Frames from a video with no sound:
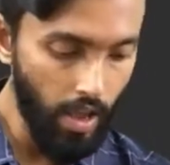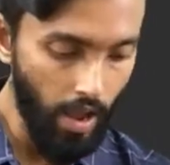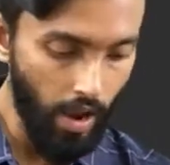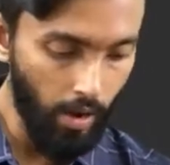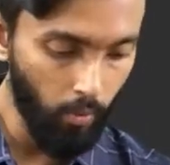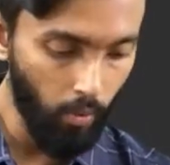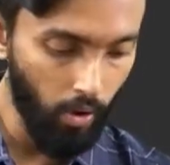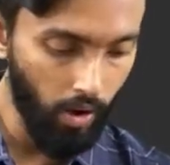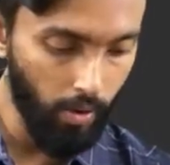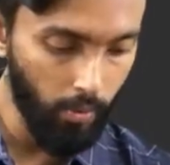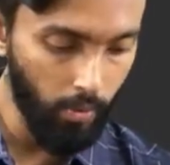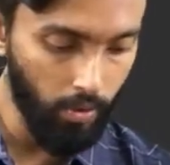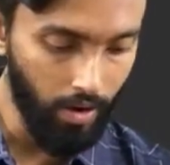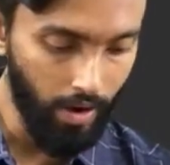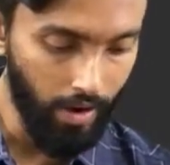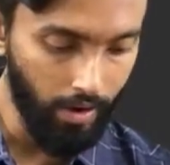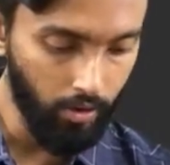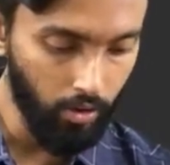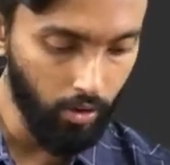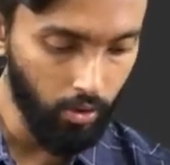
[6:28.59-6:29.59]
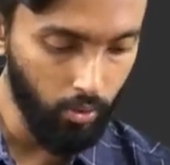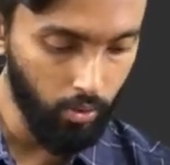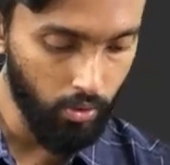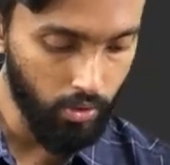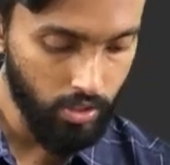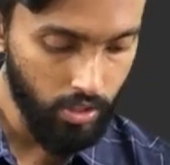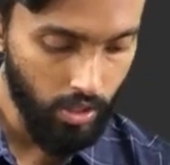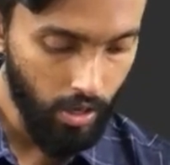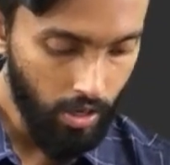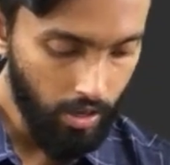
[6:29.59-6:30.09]
And what I would like to do
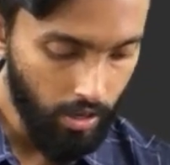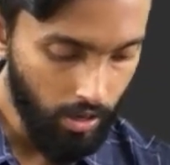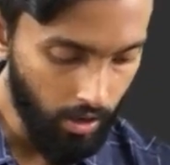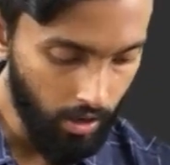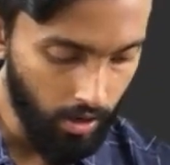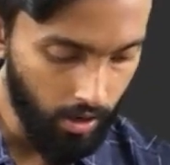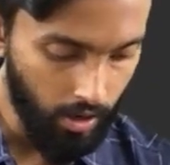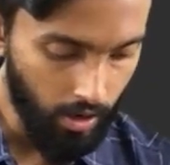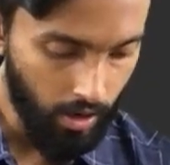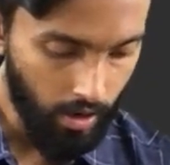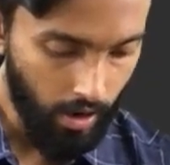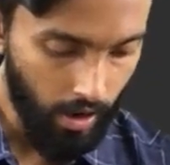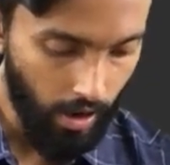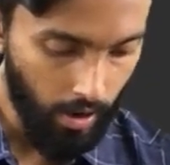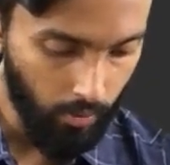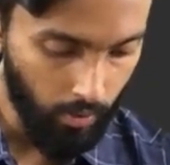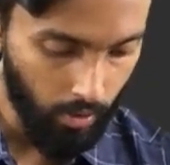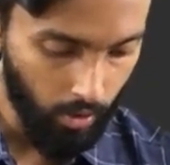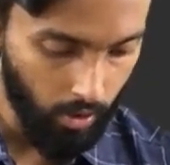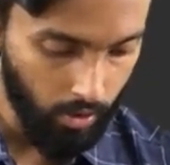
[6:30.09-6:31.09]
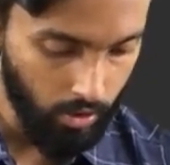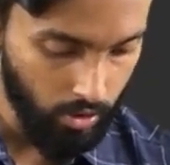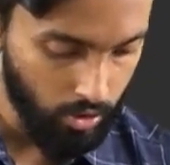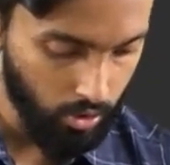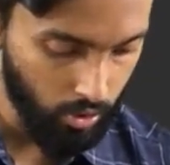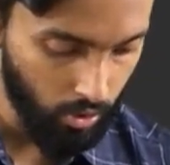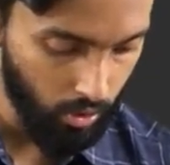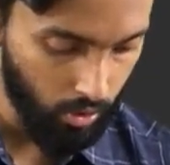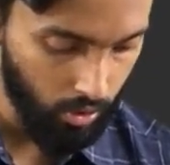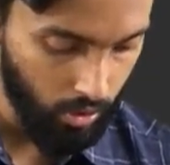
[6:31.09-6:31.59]
is, here, I would
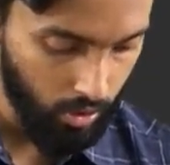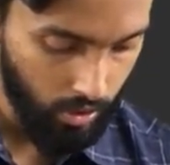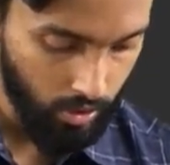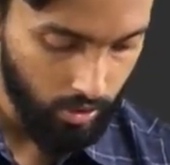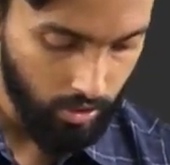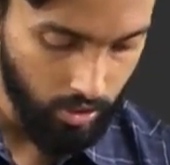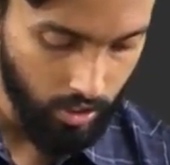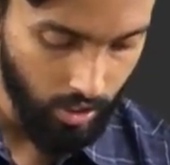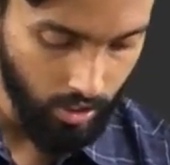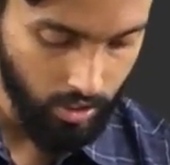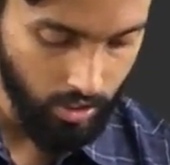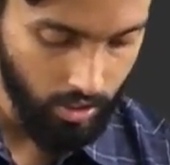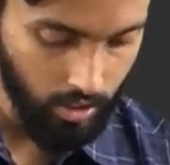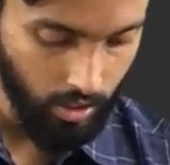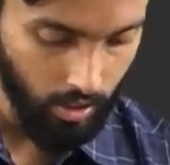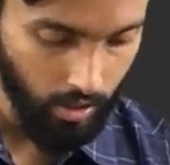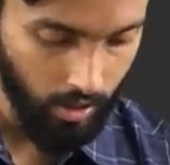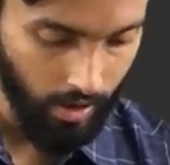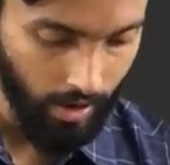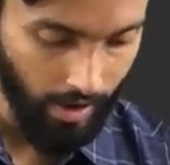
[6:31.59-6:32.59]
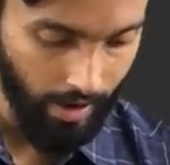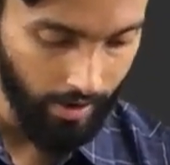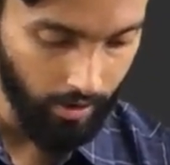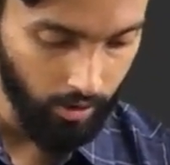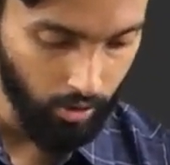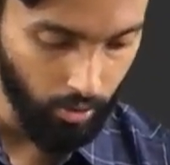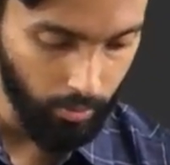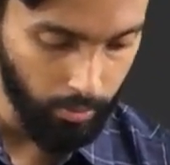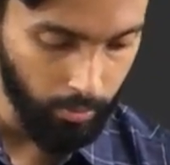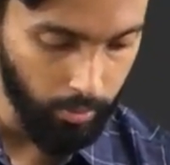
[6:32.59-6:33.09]
also just
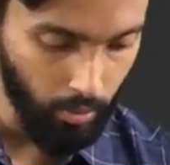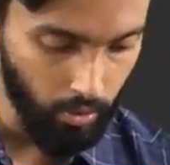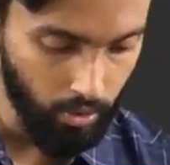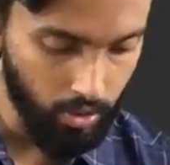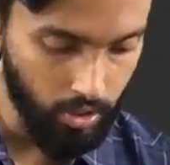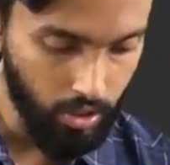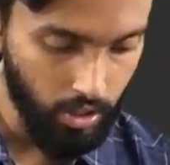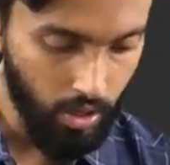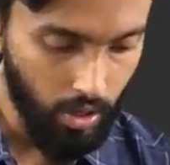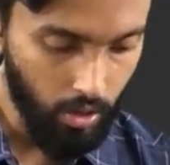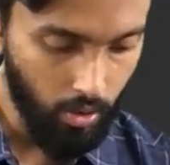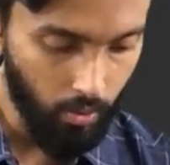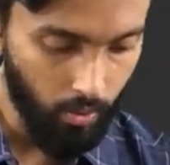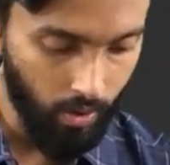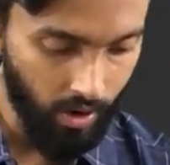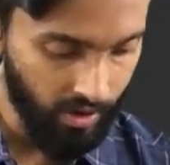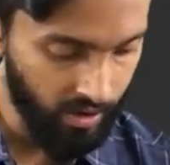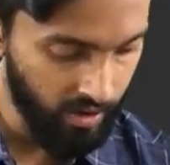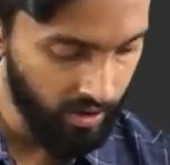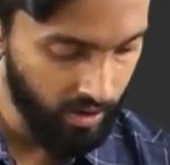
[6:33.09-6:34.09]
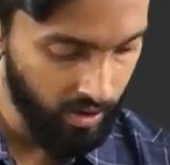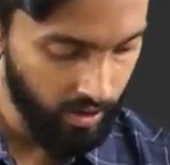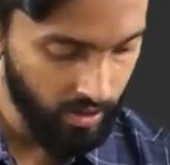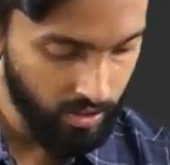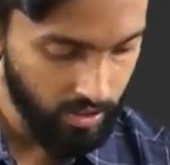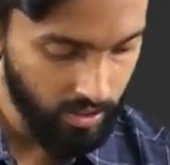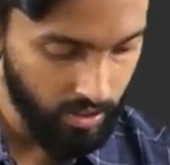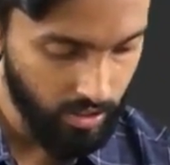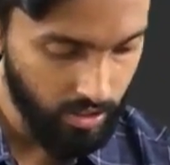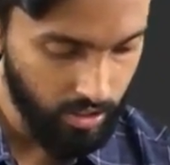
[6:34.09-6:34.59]
like to put one
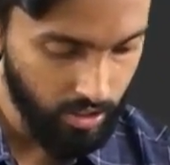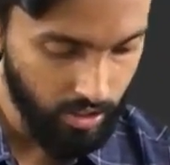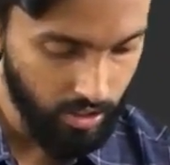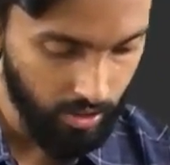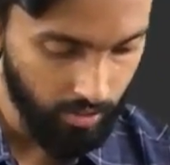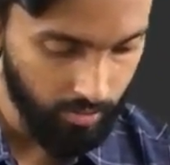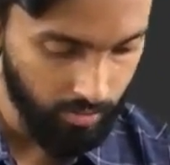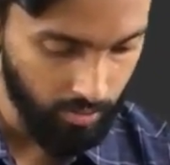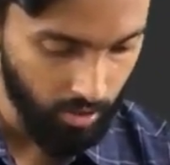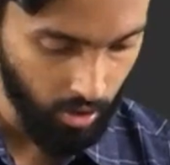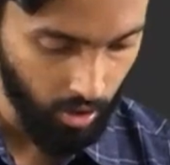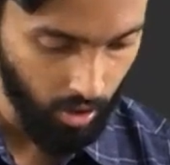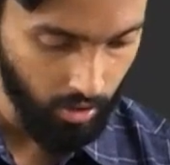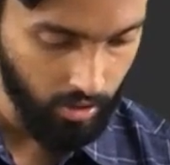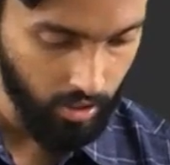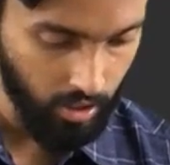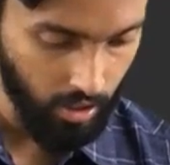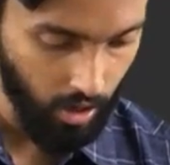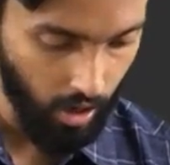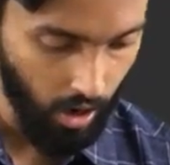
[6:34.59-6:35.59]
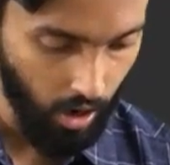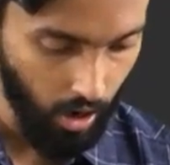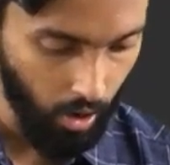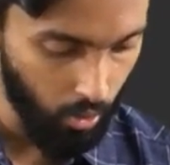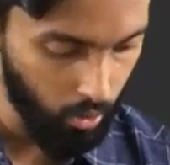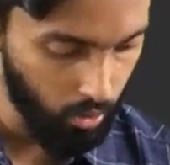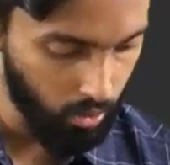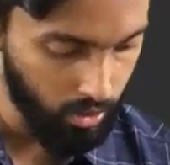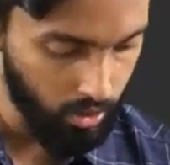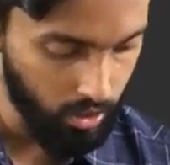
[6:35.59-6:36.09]
system dot
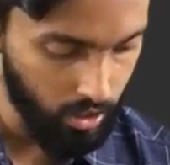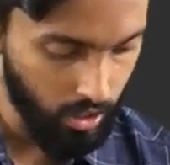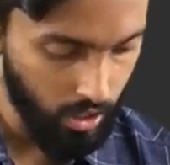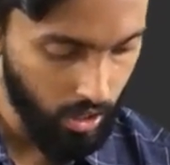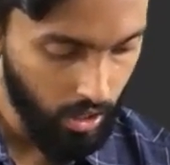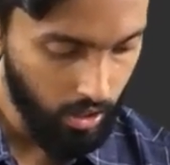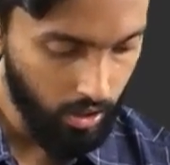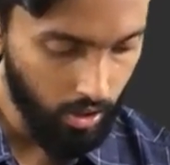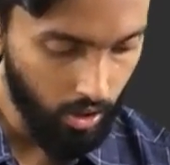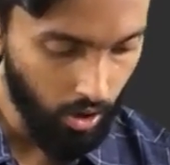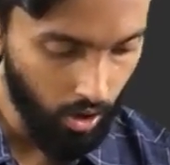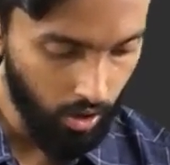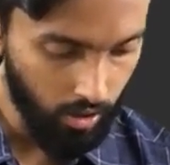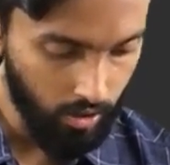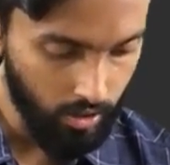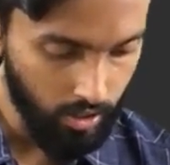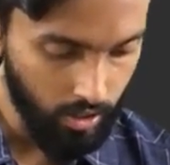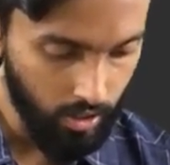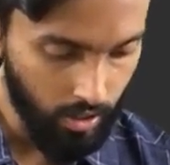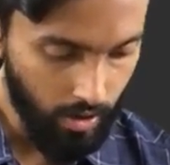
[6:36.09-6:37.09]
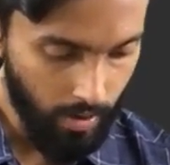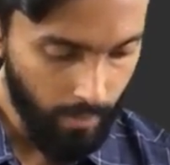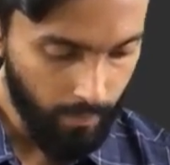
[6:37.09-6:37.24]
out dot